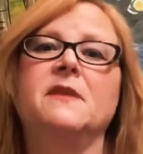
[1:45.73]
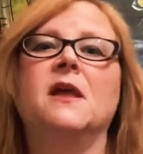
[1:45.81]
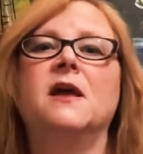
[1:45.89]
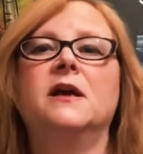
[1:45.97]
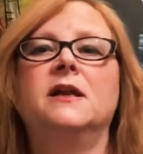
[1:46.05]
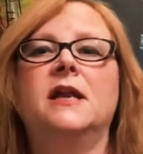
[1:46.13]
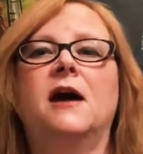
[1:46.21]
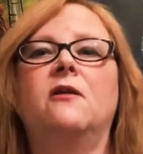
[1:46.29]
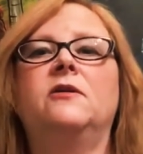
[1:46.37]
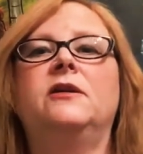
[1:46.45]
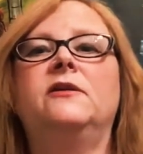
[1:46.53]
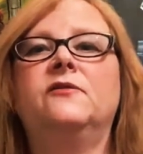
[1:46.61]

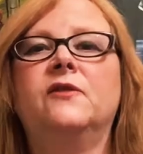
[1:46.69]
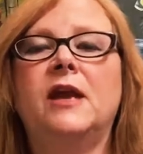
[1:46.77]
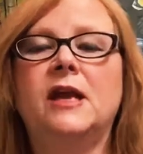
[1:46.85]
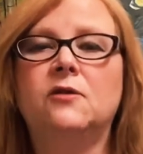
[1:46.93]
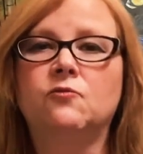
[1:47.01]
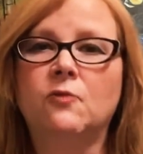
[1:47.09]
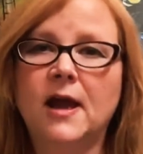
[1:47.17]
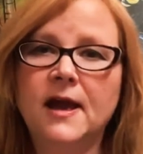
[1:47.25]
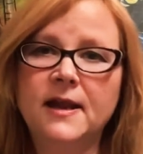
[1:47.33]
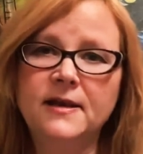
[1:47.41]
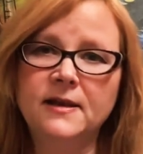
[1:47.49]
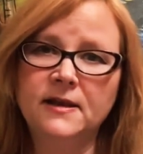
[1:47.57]
Now, he's saying
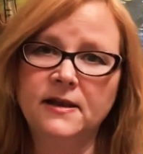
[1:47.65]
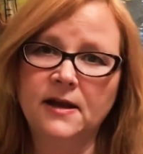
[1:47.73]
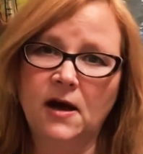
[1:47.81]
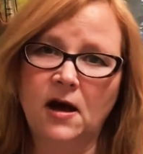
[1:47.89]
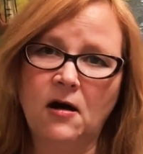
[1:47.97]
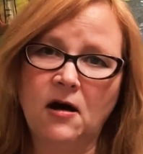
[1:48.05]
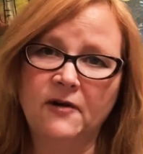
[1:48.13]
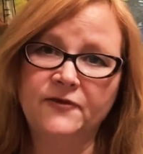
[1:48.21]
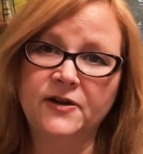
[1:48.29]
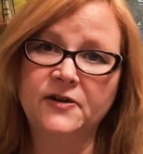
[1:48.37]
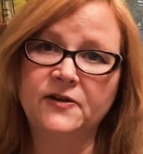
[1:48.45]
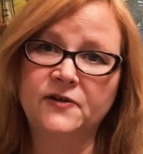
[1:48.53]
red
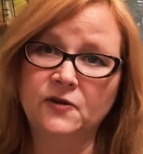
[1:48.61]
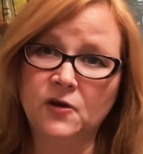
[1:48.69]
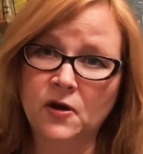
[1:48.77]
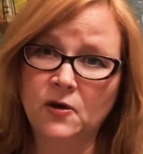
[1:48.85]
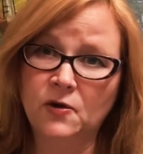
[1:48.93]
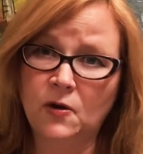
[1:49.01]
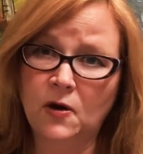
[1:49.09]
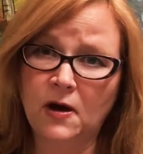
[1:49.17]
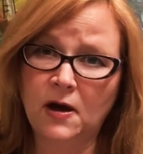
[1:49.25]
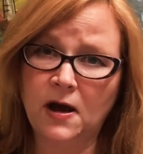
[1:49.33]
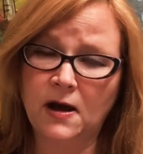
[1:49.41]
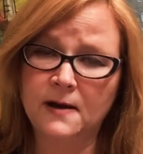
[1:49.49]
often is
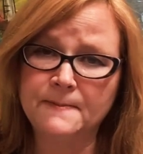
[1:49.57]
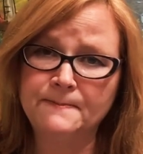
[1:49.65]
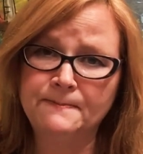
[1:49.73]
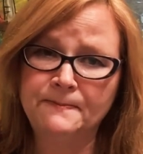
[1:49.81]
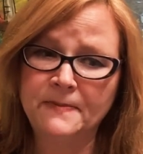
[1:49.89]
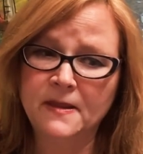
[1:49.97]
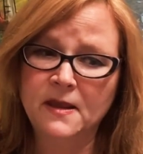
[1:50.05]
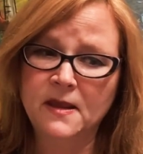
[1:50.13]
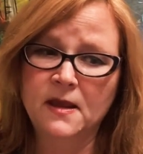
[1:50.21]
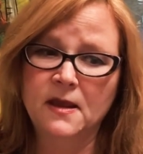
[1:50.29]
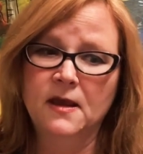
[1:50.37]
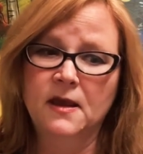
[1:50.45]

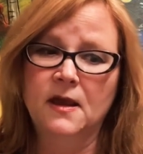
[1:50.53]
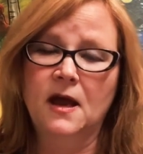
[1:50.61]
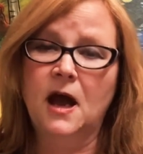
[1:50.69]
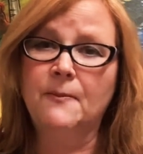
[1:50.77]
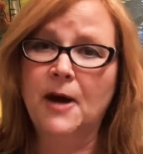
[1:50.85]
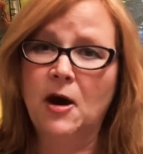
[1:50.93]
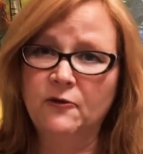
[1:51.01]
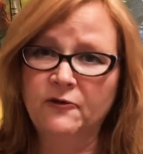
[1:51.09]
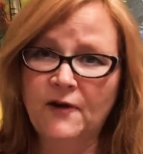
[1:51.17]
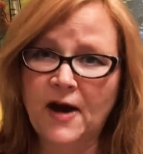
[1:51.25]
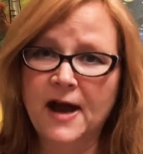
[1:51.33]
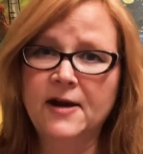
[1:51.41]
about
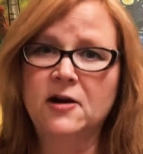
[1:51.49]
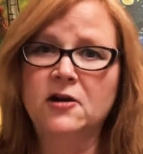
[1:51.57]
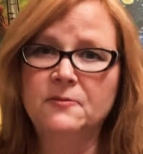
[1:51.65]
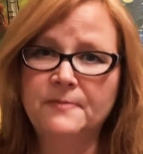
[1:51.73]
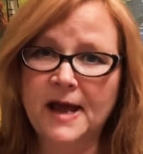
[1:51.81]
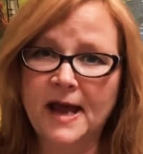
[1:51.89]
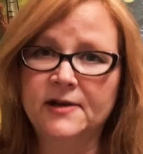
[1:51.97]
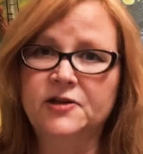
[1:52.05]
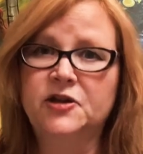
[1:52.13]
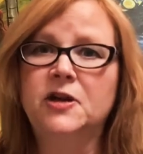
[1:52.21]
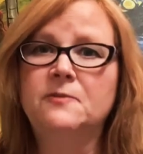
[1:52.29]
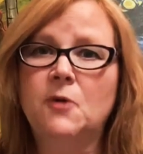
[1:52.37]
fire,
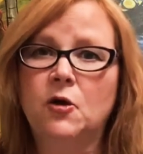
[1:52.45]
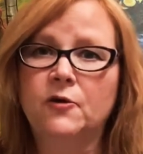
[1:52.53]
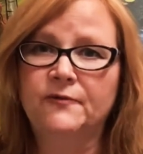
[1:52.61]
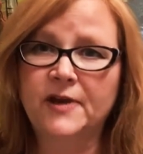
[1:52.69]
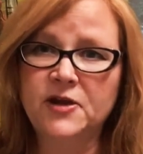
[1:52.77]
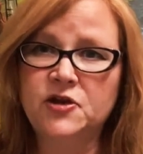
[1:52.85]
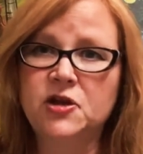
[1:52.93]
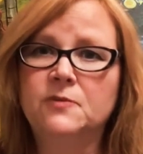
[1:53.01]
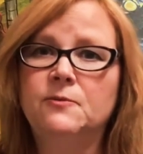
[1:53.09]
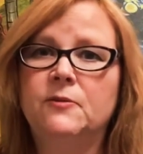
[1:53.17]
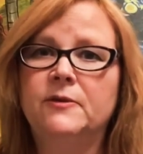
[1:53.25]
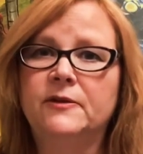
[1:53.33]
passion, motivation,
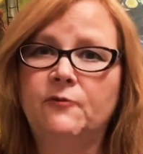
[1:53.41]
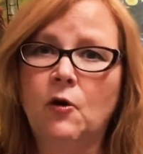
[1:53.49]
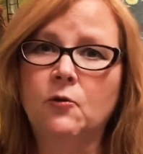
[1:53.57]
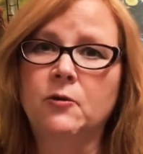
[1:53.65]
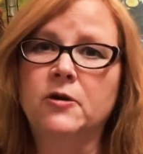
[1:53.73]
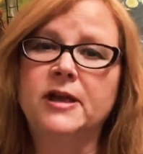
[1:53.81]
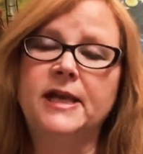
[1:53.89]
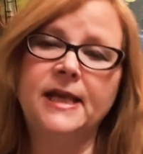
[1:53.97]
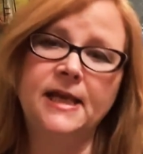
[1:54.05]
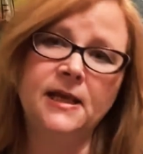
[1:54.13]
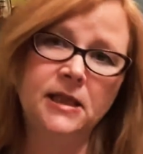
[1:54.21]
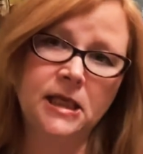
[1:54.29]
moving forward,
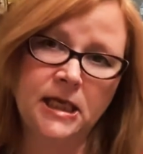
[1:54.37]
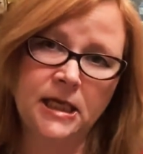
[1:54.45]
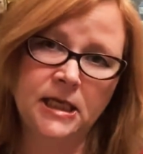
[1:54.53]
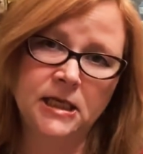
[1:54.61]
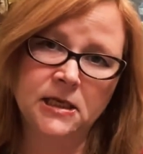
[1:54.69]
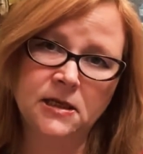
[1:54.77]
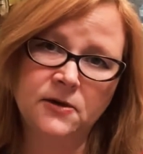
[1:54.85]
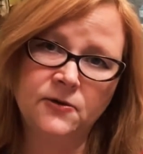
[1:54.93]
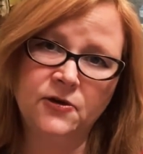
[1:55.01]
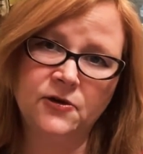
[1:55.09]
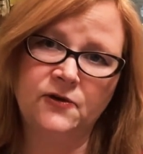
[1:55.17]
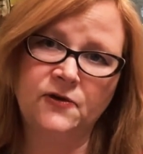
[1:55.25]
healing
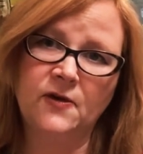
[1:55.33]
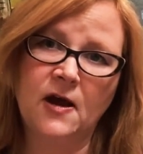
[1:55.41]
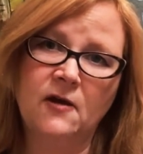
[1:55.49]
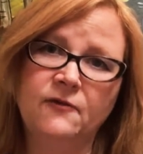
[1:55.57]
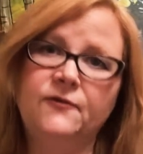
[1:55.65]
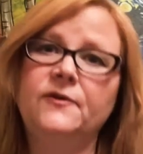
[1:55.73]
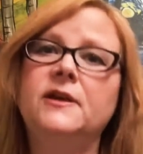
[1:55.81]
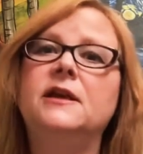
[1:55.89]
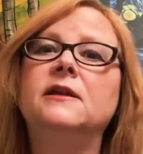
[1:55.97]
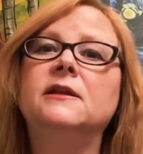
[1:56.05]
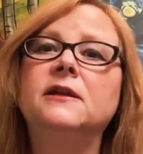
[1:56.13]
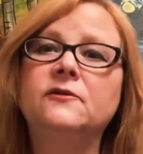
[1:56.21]
yourself,
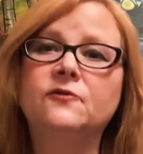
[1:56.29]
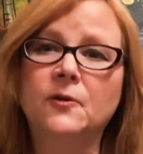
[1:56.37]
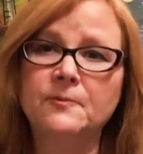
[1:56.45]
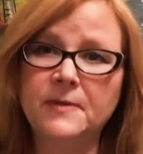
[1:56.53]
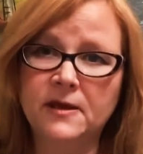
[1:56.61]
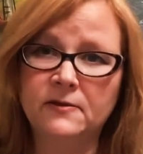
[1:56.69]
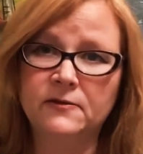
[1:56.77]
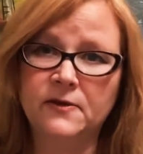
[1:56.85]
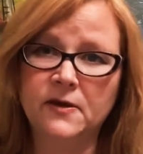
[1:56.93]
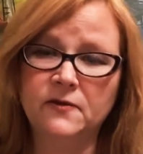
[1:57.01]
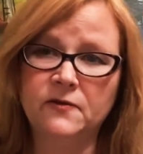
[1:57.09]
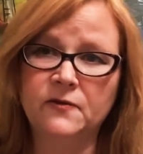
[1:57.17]
healing from
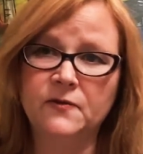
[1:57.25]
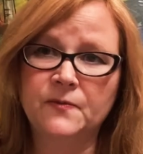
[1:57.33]
illness.